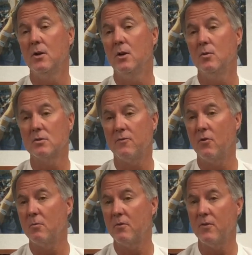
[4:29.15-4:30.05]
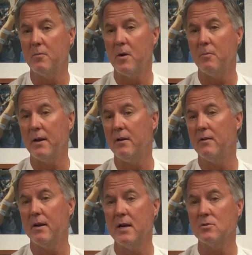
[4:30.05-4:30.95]
who was a former football player
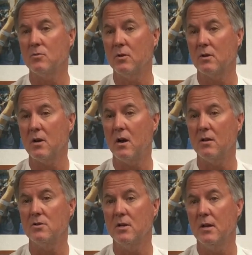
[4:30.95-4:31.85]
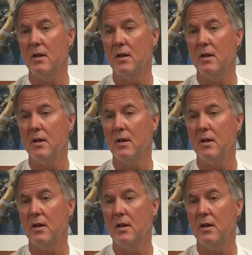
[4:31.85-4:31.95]
in high school and college.